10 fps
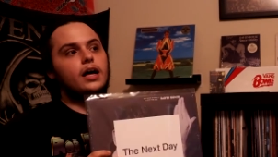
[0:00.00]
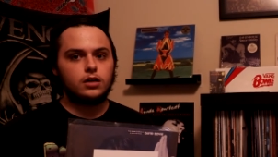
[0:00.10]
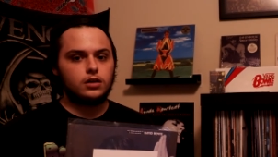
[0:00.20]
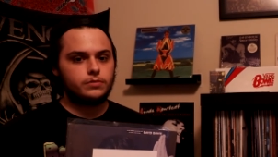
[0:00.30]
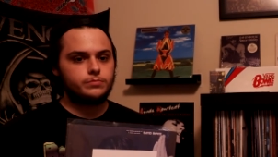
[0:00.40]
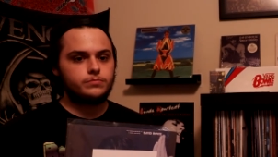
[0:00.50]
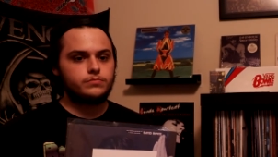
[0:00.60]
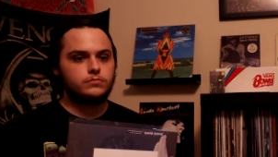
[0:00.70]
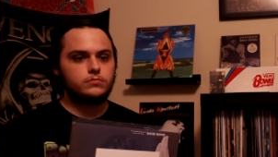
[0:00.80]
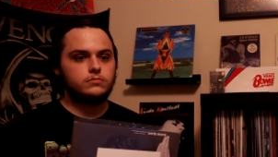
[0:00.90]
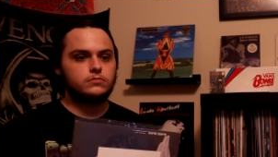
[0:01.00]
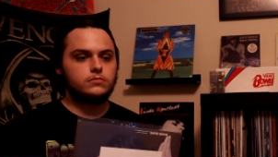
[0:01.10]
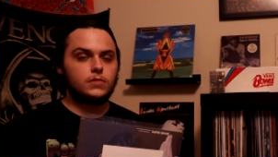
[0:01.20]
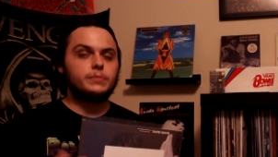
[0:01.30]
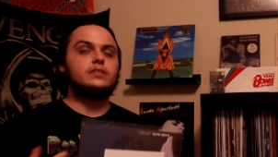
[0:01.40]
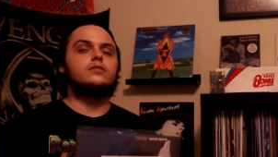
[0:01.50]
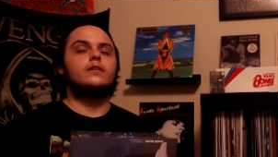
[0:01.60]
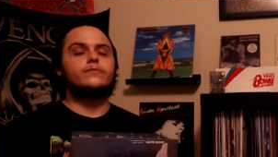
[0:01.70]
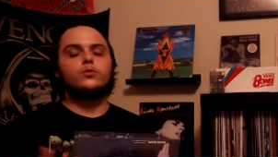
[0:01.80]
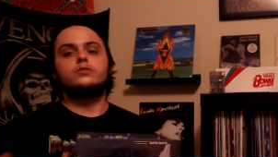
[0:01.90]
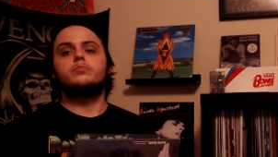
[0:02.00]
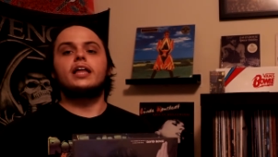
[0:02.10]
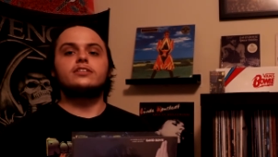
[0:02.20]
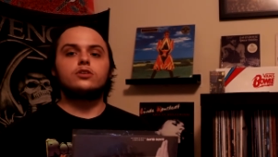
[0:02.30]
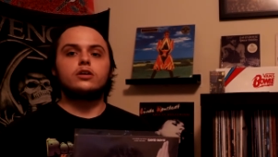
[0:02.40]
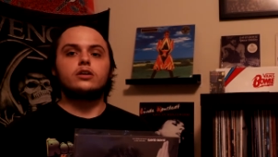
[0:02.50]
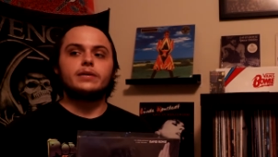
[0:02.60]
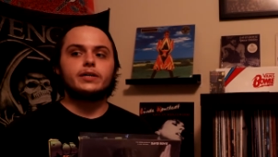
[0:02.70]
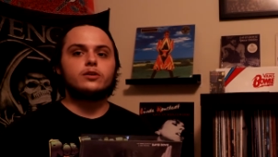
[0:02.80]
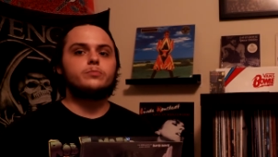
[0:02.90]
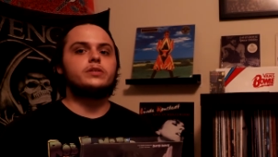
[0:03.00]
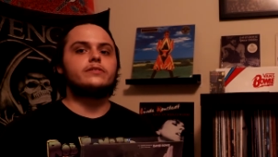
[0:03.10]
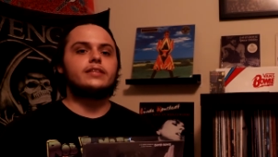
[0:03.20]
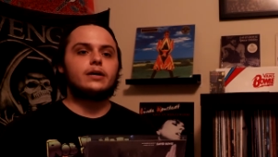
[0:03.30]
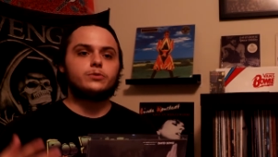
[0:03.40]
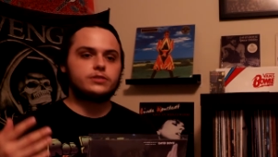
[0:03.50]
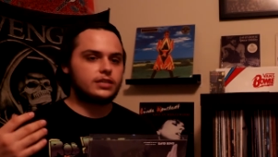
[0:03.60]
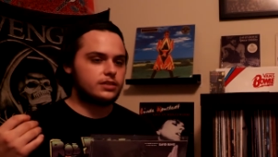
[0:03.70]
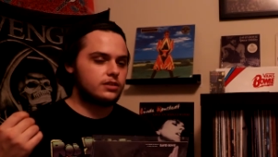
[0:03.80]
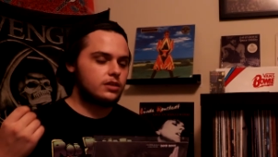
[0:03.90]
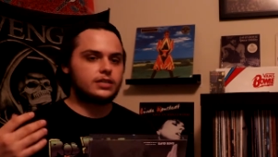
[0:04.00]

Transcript: I mean, of course Black Star came out, but that was a